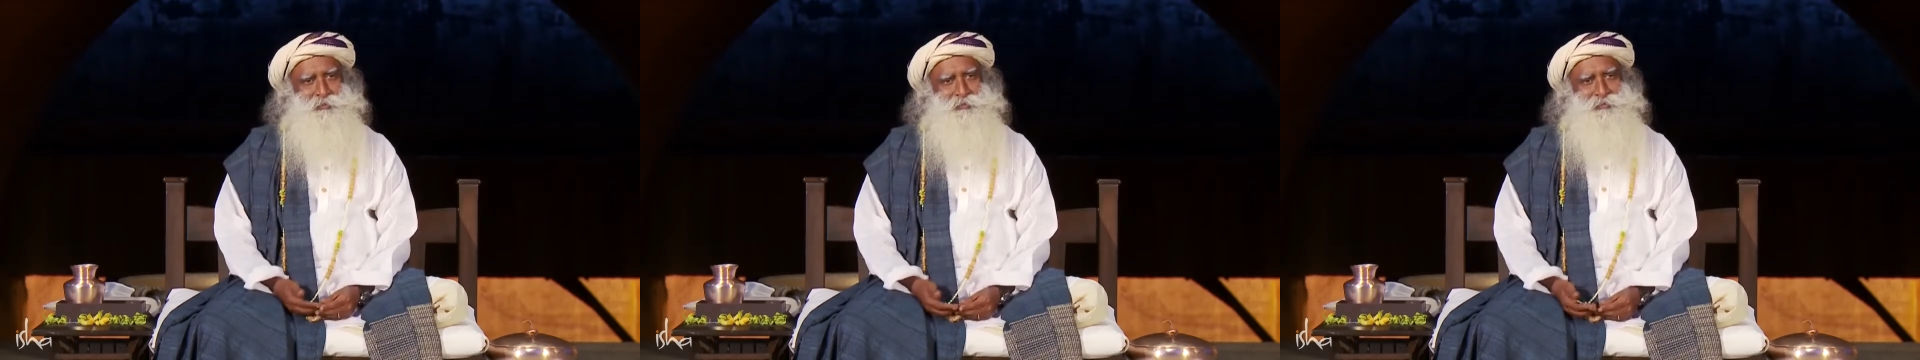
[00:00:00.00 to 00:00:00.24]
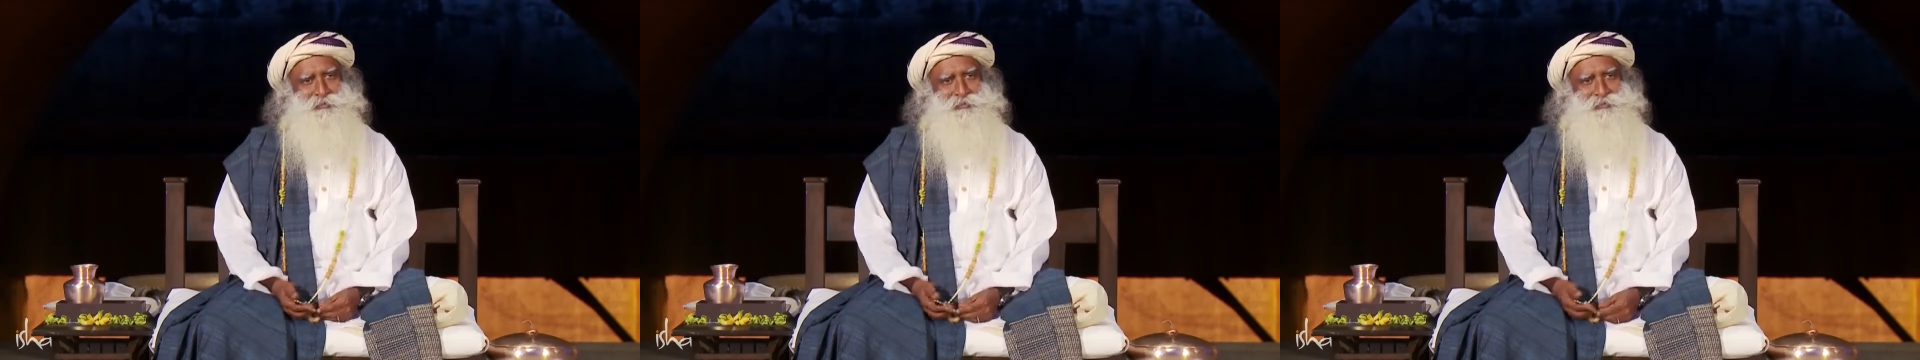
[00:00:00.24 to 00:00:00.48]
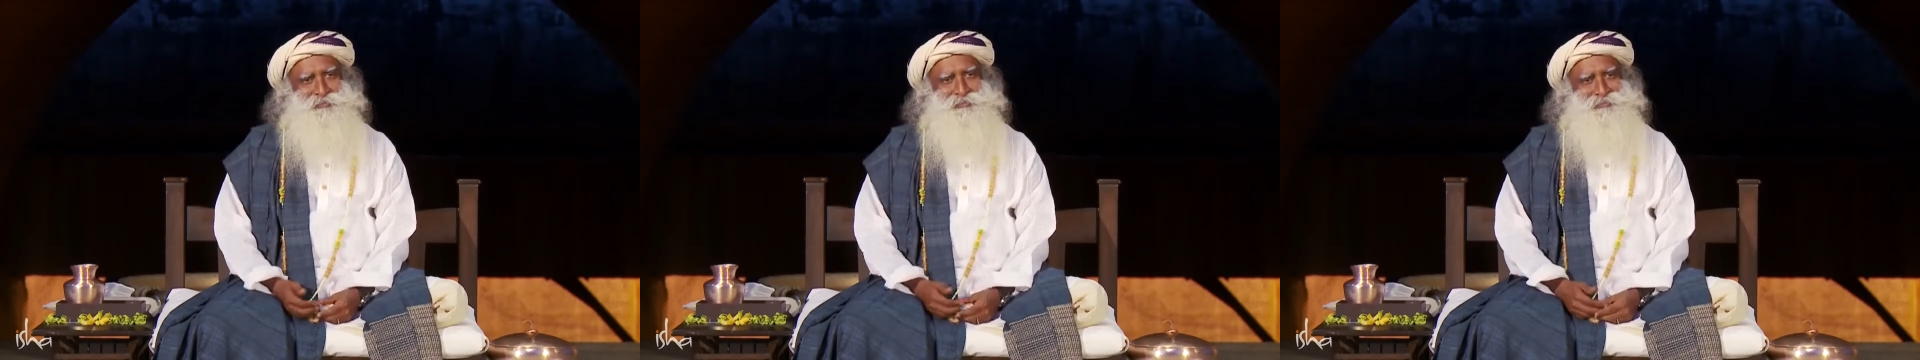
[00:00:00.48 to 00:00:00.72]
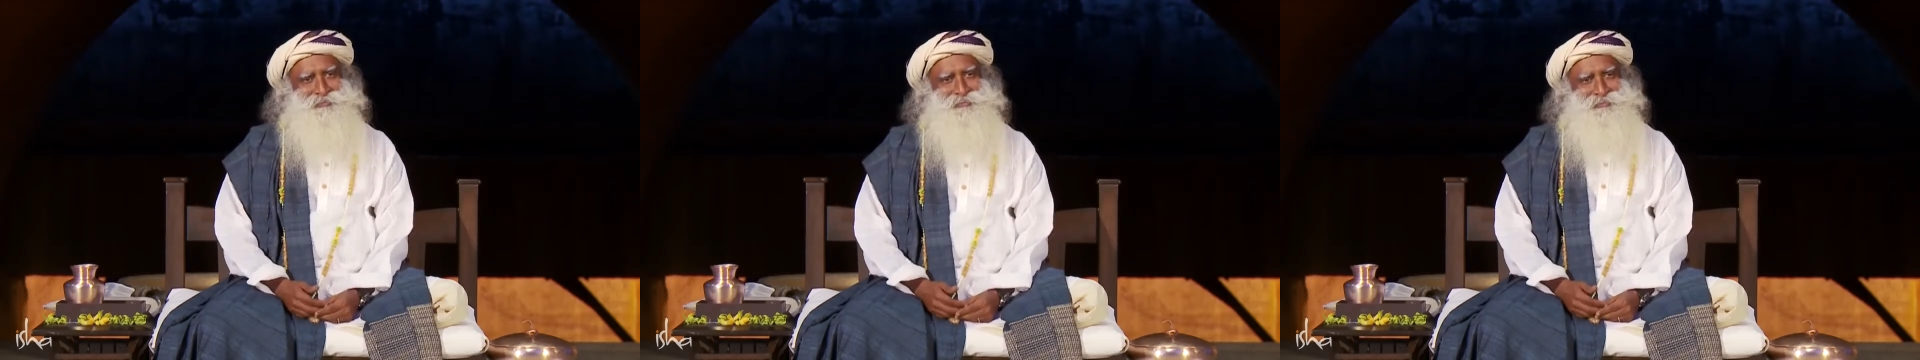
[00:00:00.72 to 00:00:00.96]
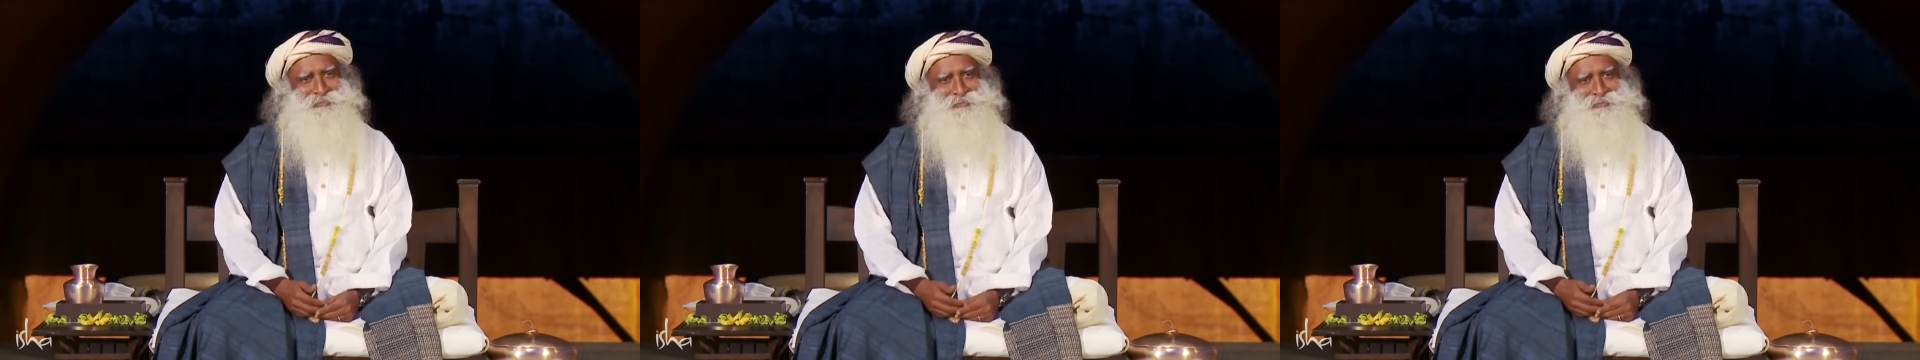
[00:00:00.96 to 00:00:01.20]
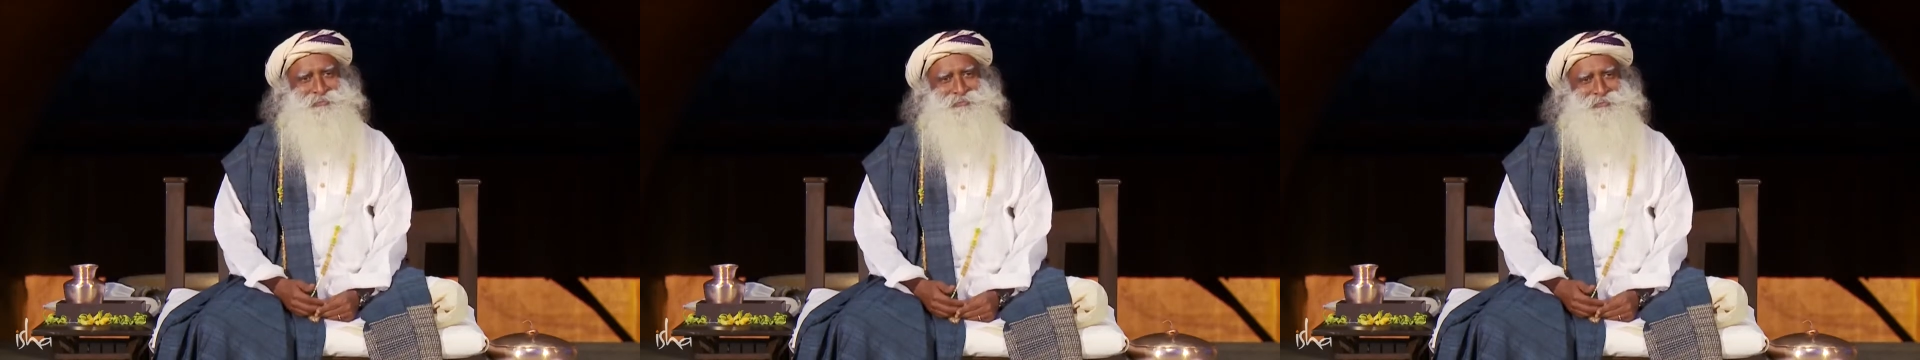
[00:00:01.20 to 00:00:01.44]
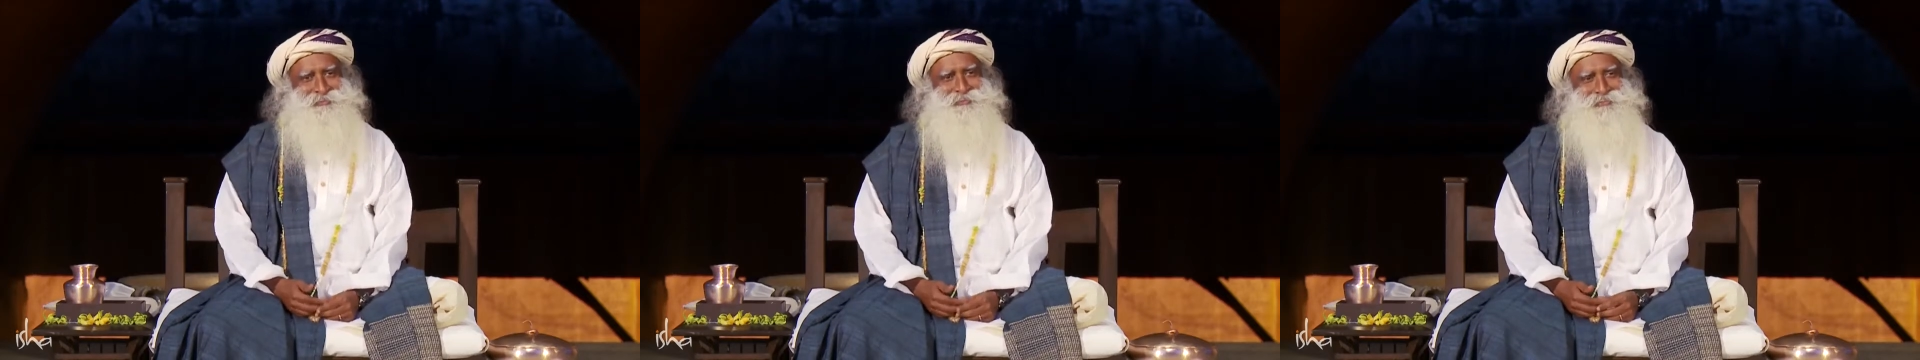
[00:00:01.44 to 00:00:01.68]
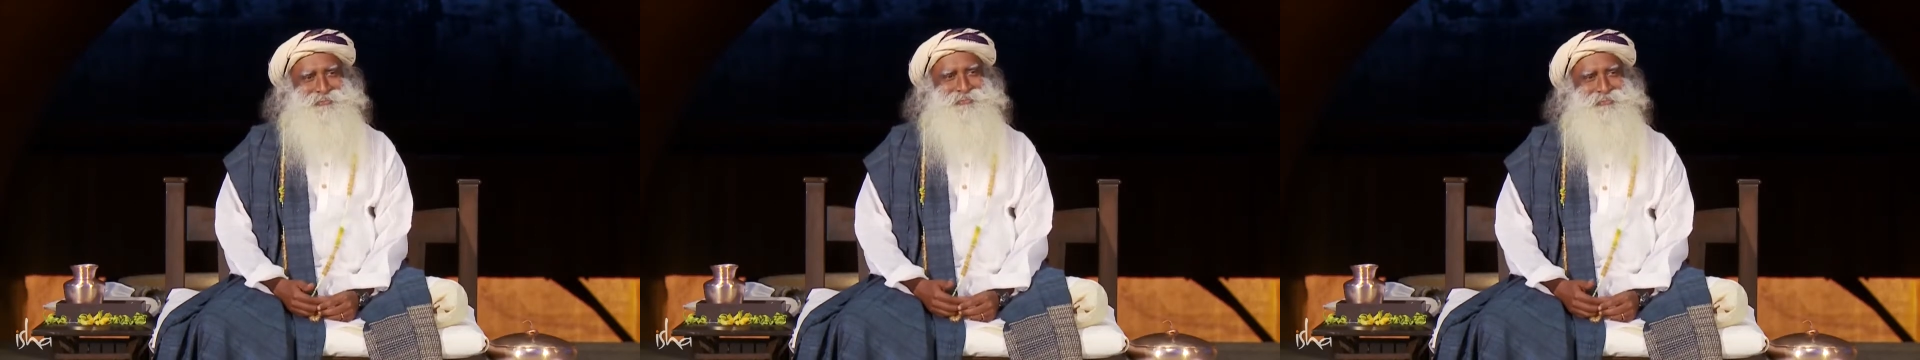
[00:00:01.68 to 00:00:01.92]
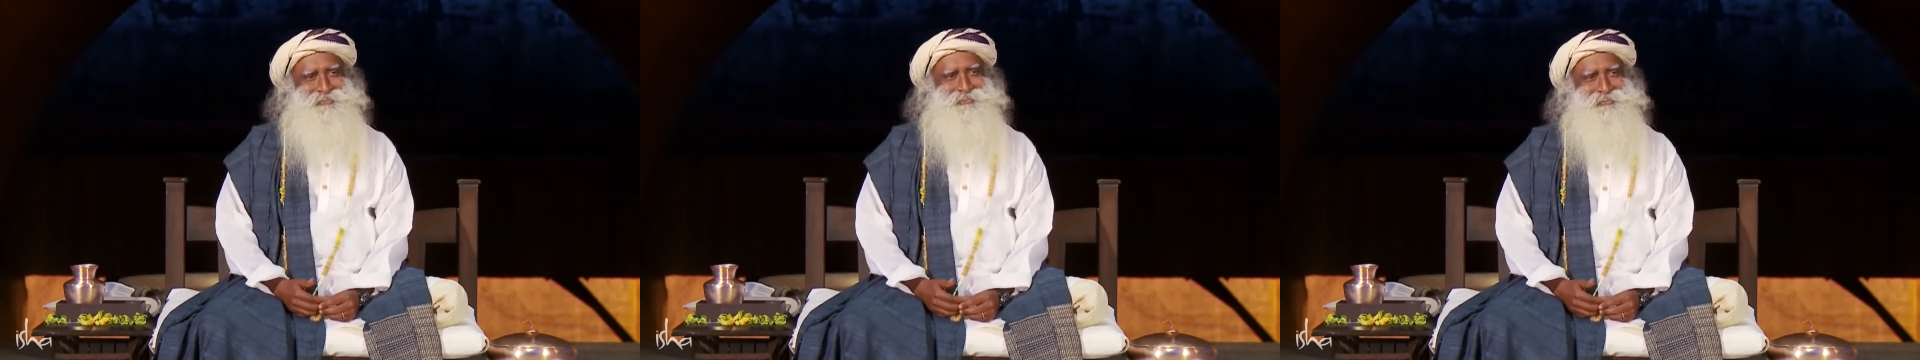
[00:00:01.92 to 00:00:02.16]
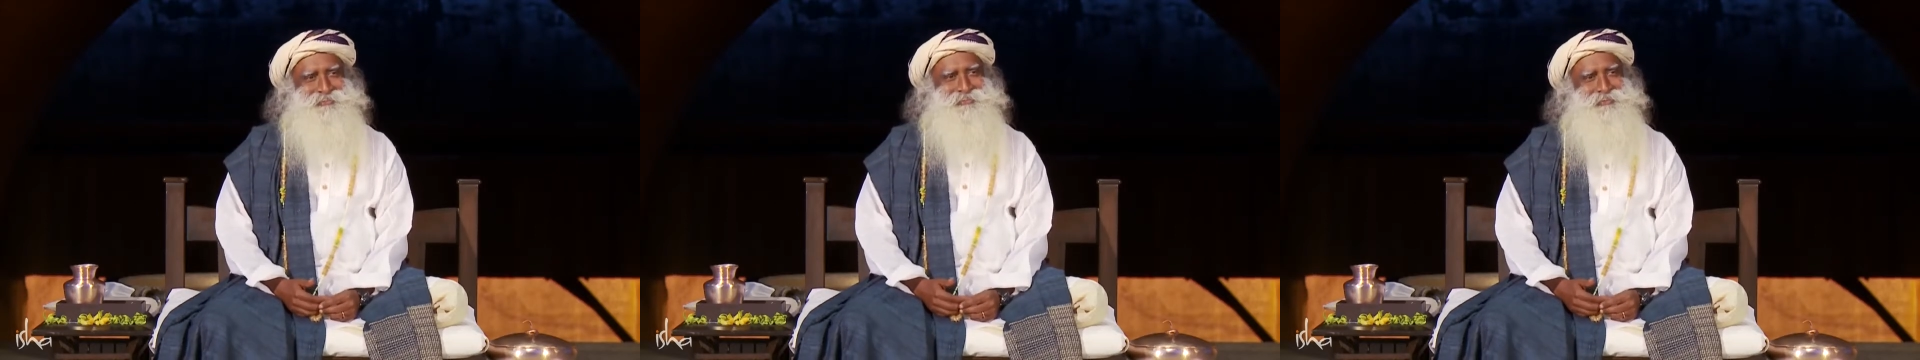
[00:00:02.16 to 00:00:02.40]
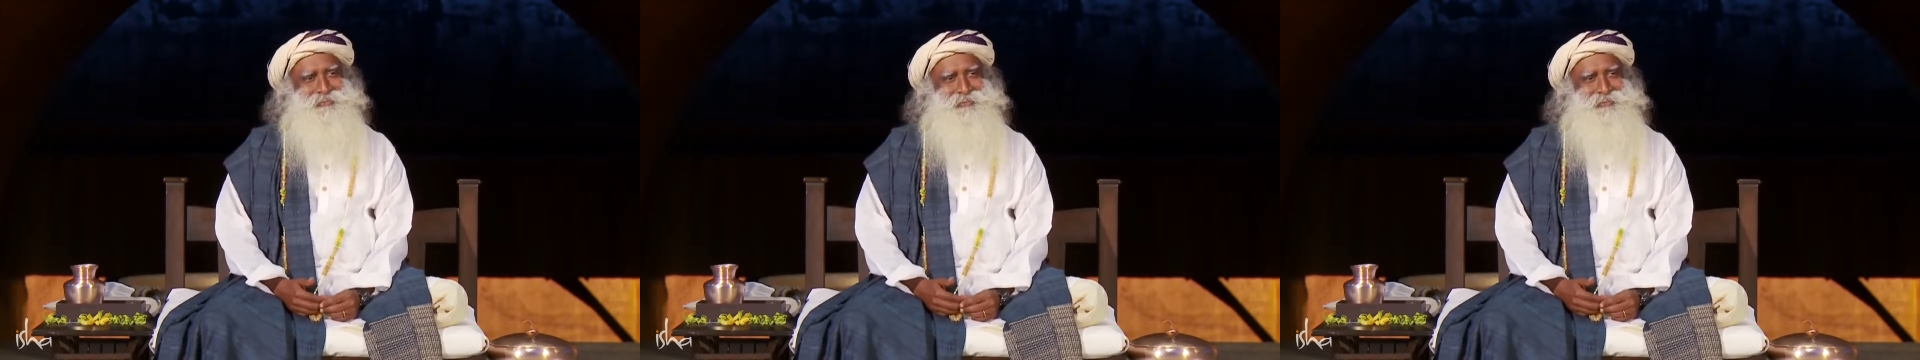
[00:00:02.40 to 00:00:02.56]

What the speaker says: [no speech]